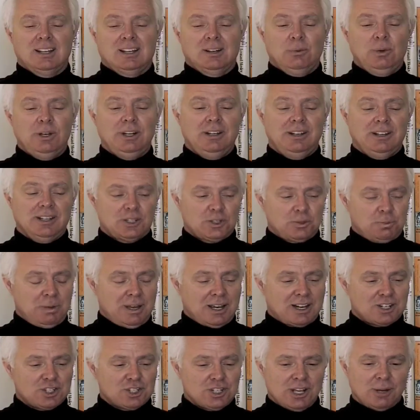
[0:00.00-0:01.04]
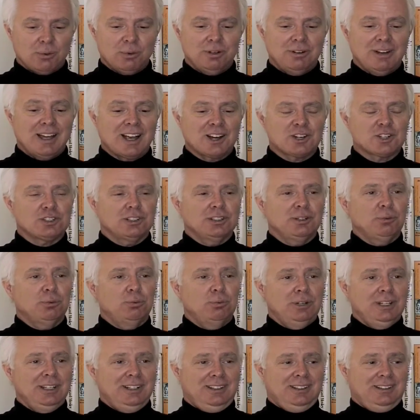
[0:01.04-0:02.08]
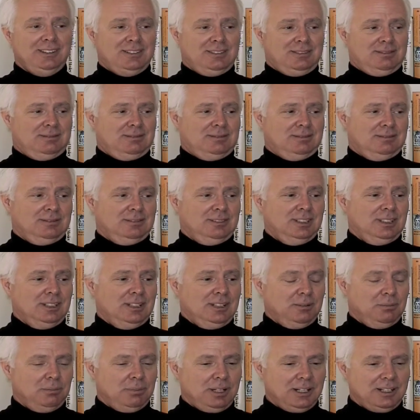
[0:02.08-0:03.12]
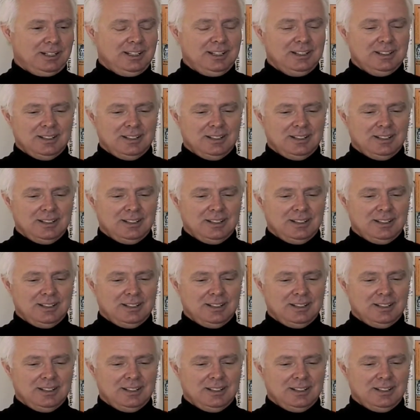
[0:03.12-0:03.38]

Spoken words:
We didn't expect Chet would actually read it, but he